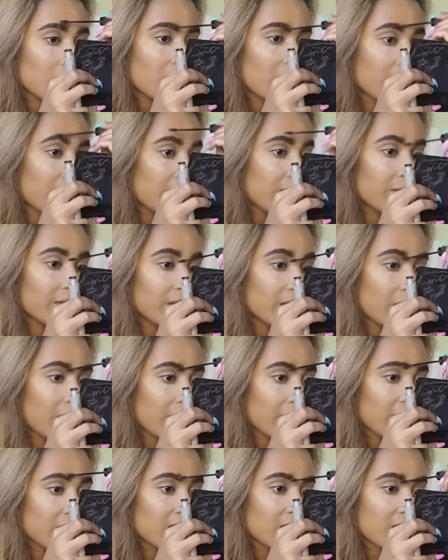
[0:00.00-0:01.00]
And I really
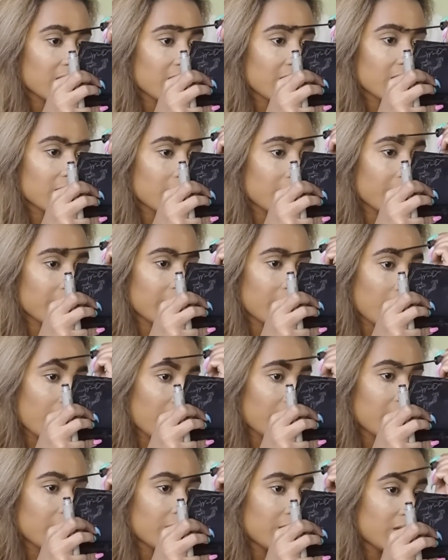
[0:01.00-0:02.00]
like this. It sets them really well.
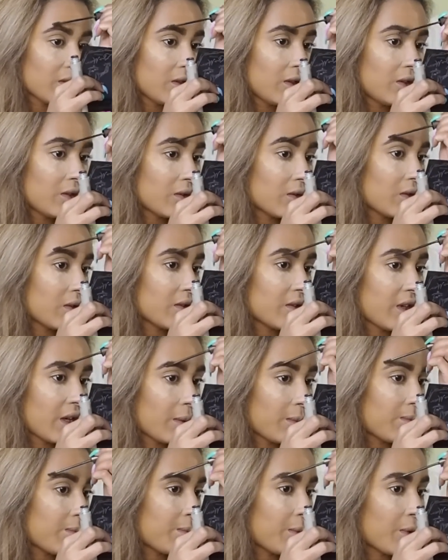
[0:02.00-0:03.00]
I used to use
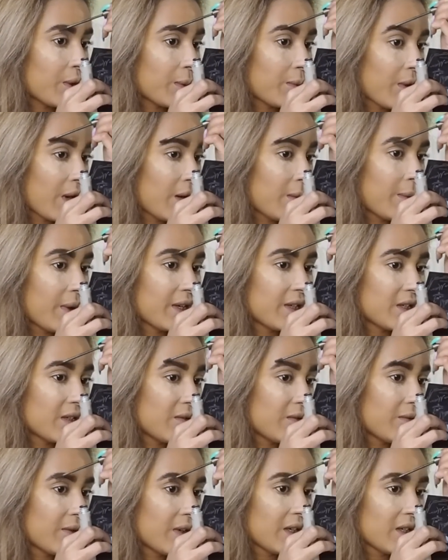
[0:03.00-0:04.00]
Glossier Boy Brow, but I
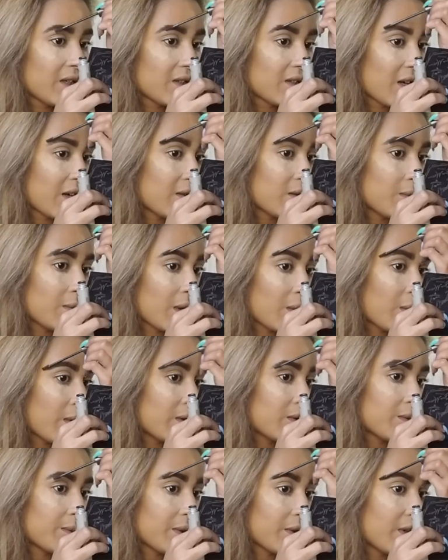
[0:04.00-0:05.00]
didn't it set them that
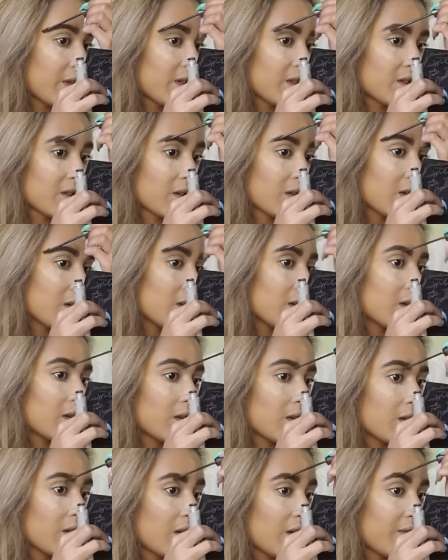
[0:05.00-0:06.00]
well, to be honest.
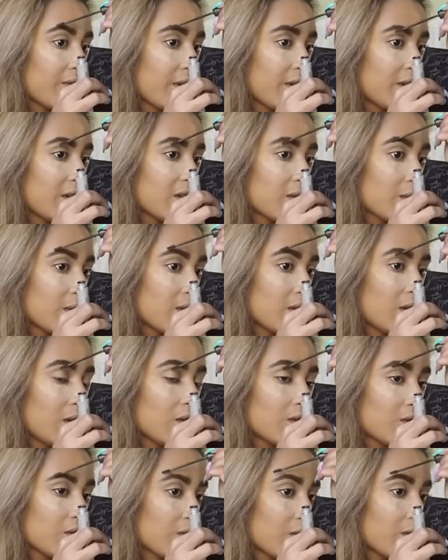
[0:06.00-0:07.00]
I find this one a
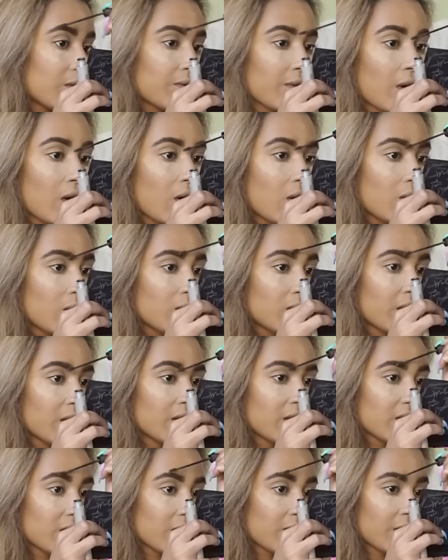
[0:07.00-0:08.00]
lot stronger of a hold,
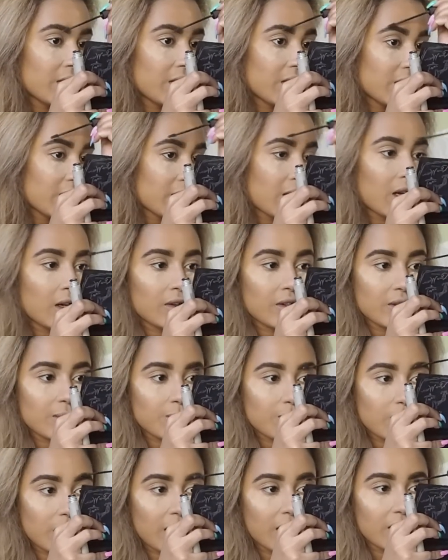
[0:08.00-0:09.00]
and it's a really nice colour. It's
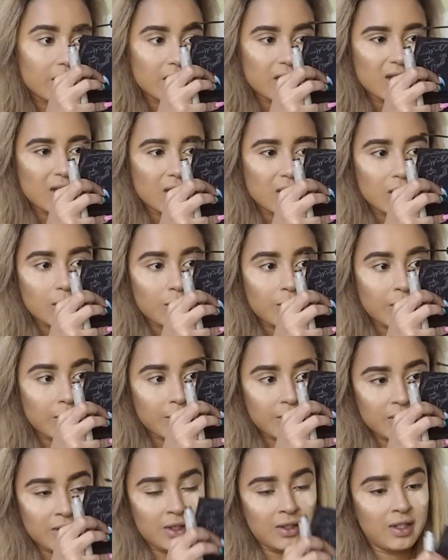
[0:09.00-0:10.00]
like pretty
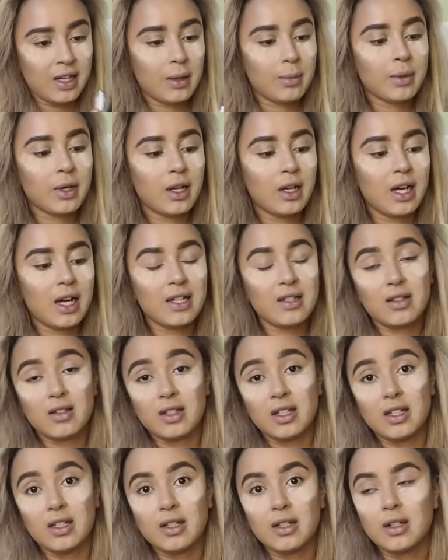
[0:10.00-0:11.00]
much the same colour as
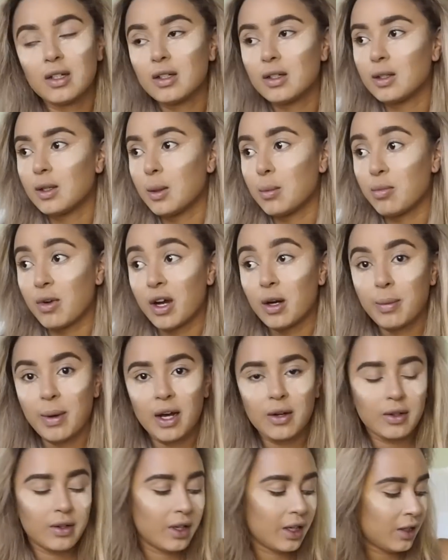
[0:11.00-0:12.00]
the brow
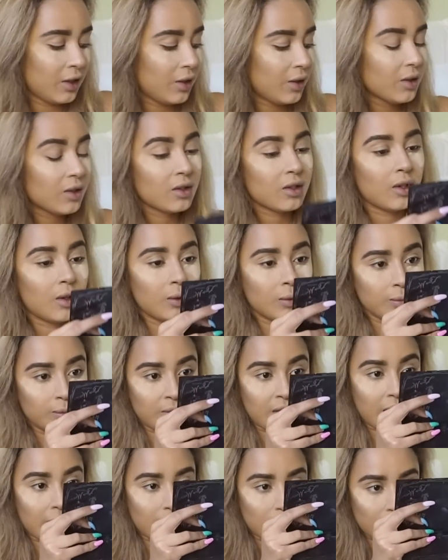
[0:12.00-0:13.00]
powder that I use, so
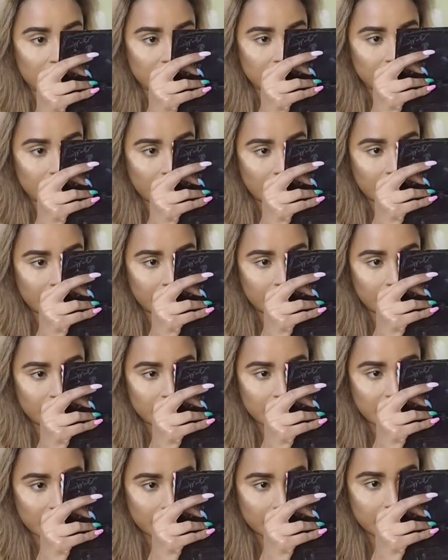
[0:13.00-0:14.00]
yeah, works really well. I
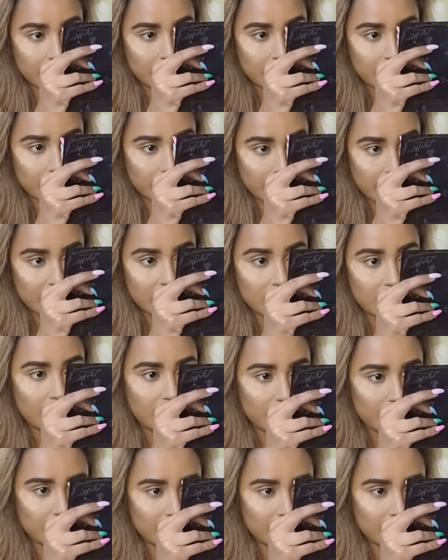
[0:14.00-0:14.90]
always make a little bit of a mess though.